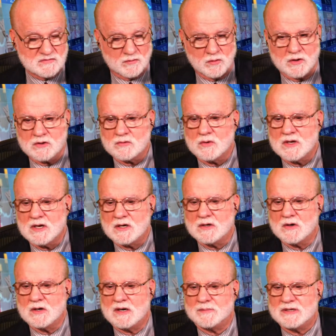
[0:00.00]

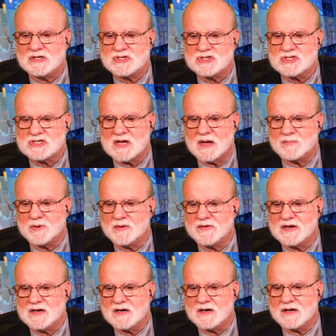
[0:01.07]
4,300. Let me stop over
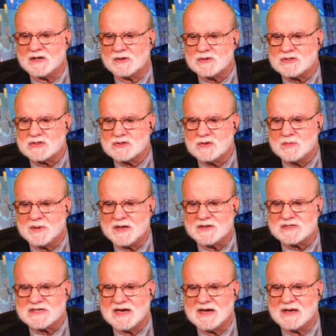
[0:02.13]
here, like losing 2
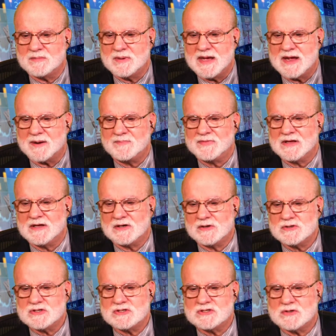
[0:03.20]
pounds, gaining back,
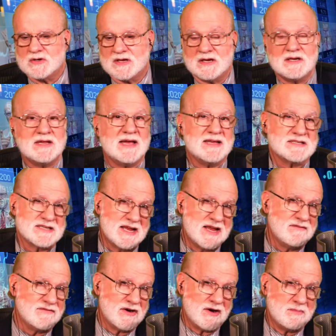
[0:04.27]
losing 2 again. Yes,
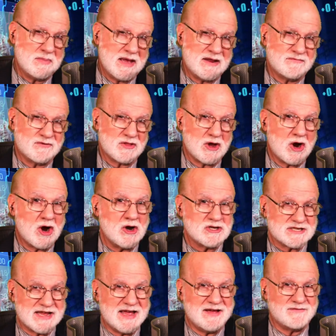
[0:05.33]
very bad for the heart
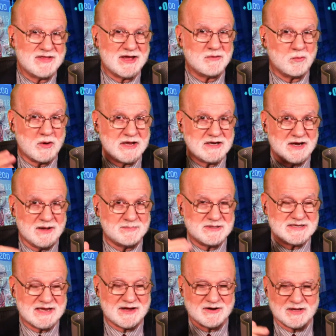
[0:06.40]
to have that weight up
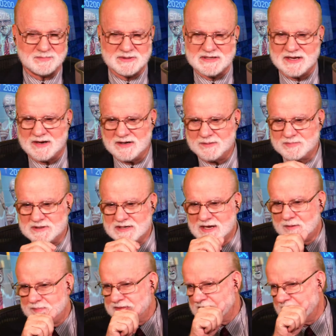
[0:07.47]
and down, up and down, up and down.